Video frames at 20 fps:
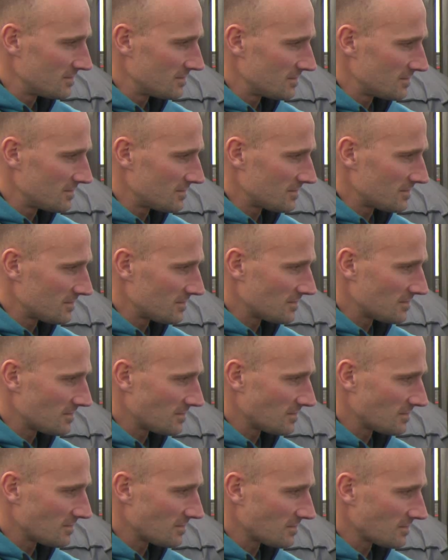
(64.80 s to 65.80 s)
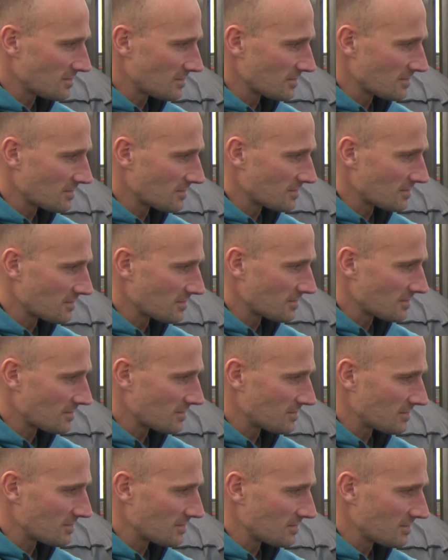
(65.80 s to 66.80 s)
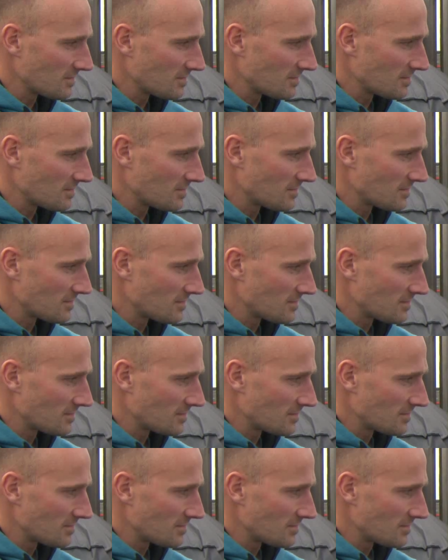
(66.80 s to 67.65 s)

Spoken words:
[no speech]